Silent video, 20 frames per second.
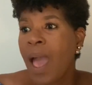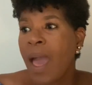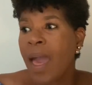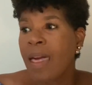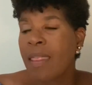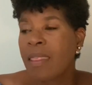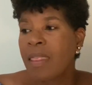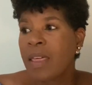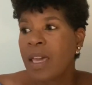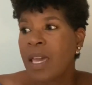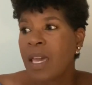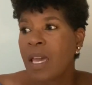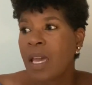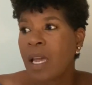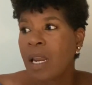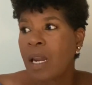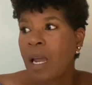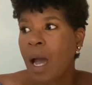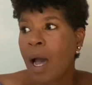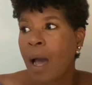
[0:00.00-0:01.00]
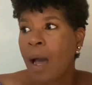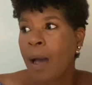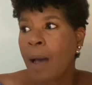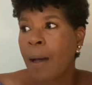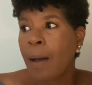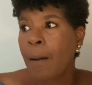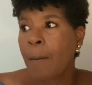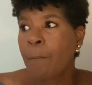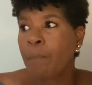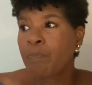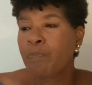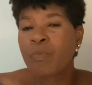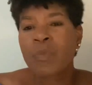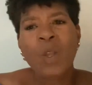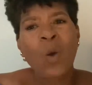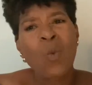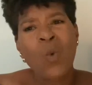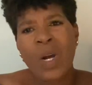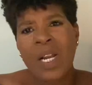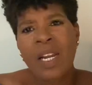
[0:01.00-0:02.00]
And then um,
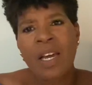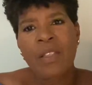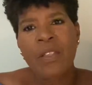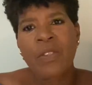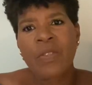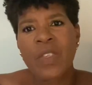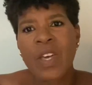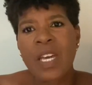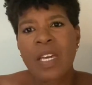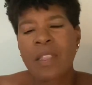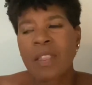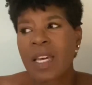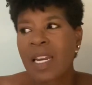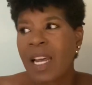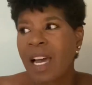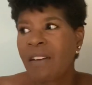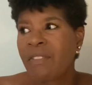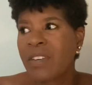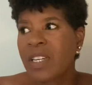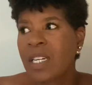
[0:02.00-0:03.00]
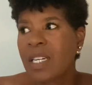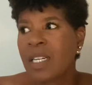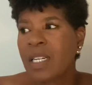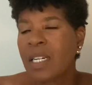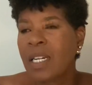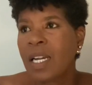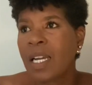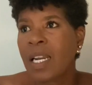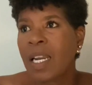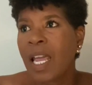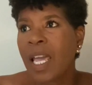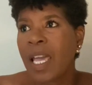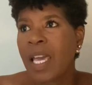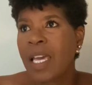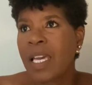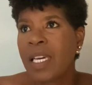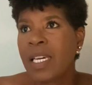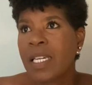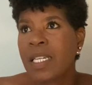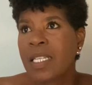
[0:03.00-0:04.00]
one other thing that I've done
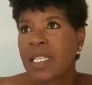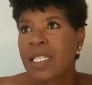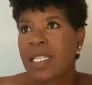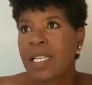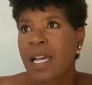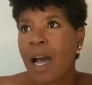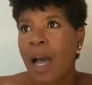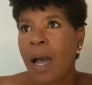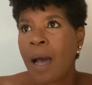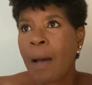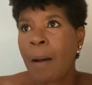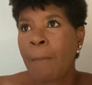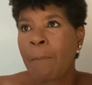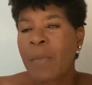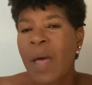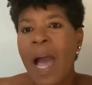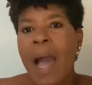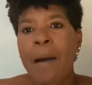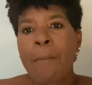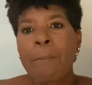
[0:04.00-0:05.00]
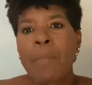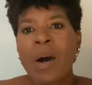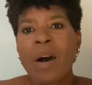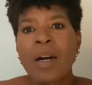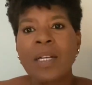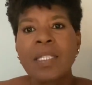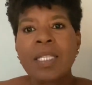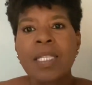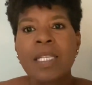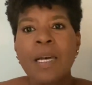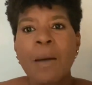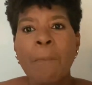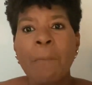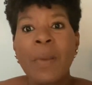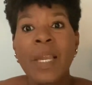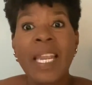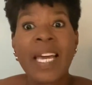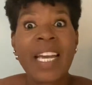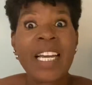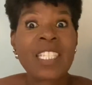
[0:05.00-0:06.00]
is um, I bought some
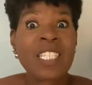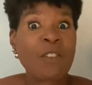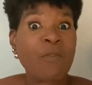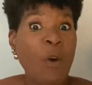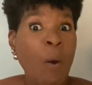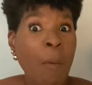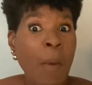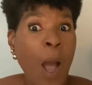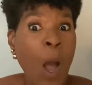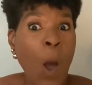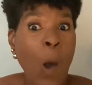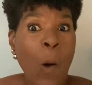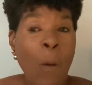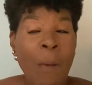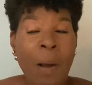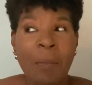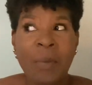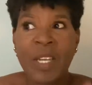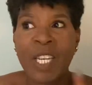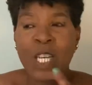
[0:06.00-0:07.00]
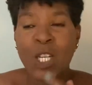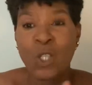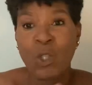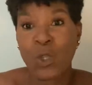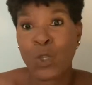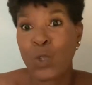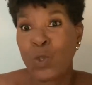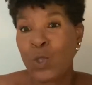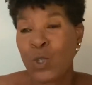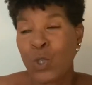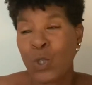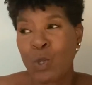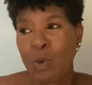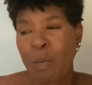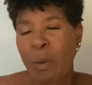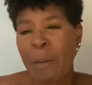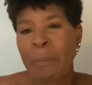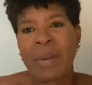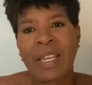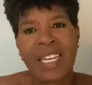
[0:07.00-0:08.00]
plants for my home. I'm going to introduce you to
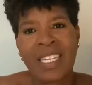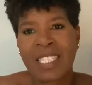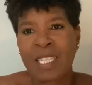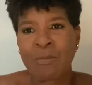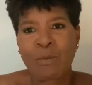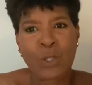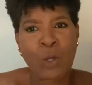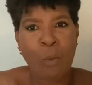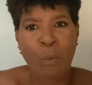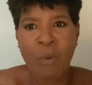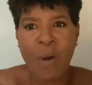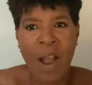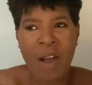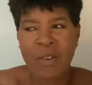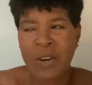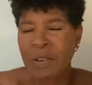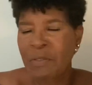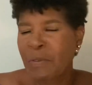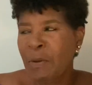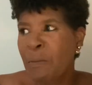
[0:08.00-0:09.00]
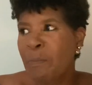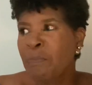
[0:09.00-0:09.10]
my plants. I'm so proud of them.